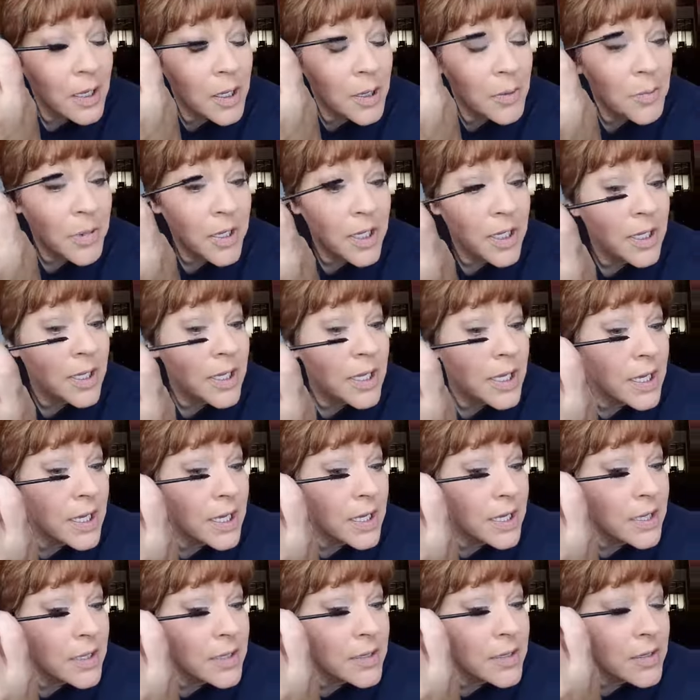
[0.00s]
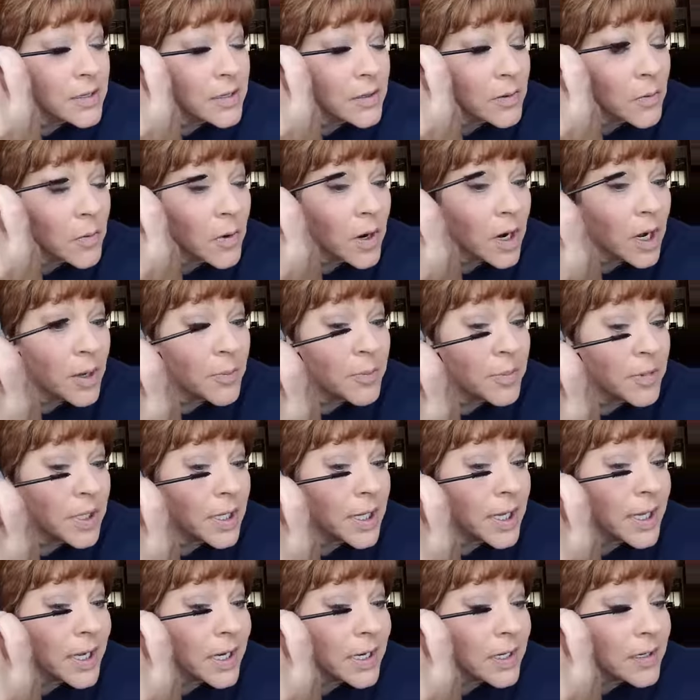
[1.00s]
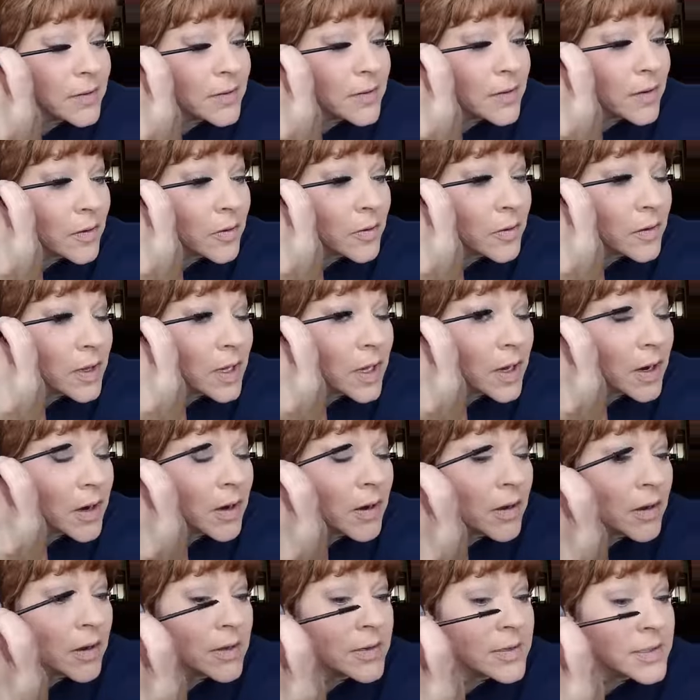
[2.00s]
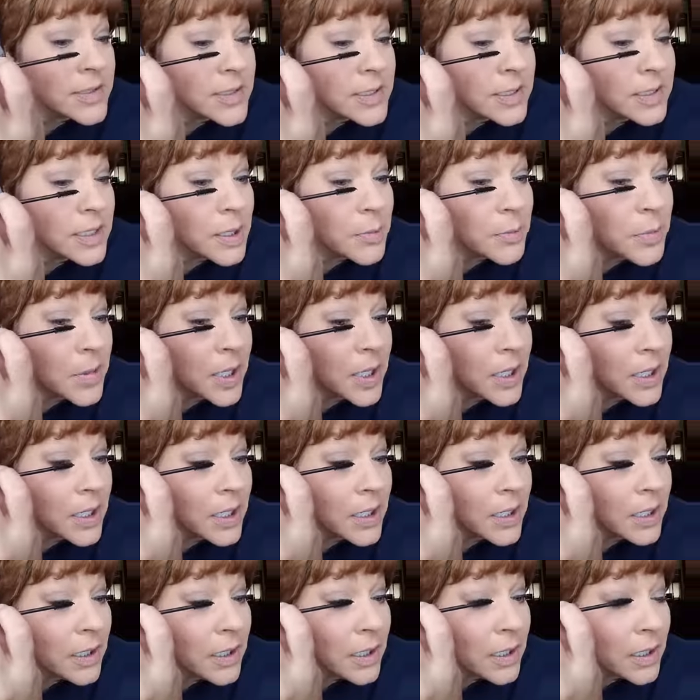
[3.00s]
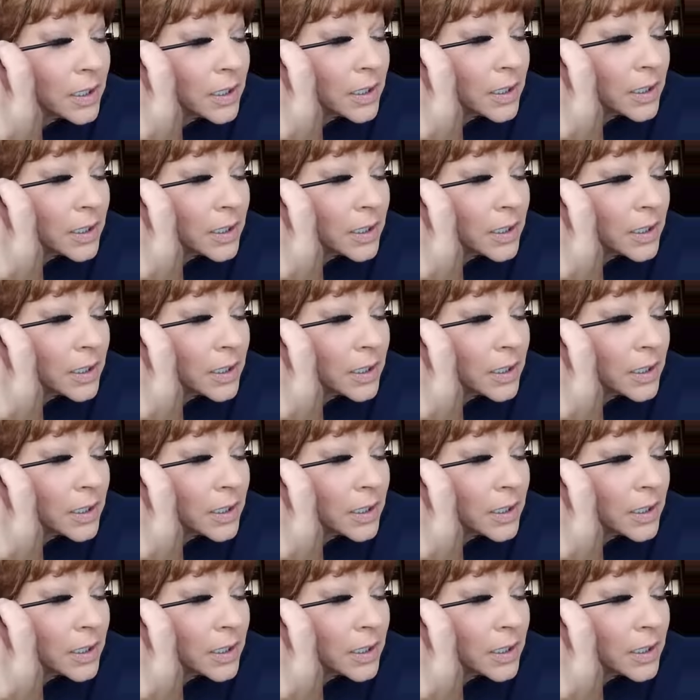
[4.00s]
But the kids were up late, so they're all sleeping in.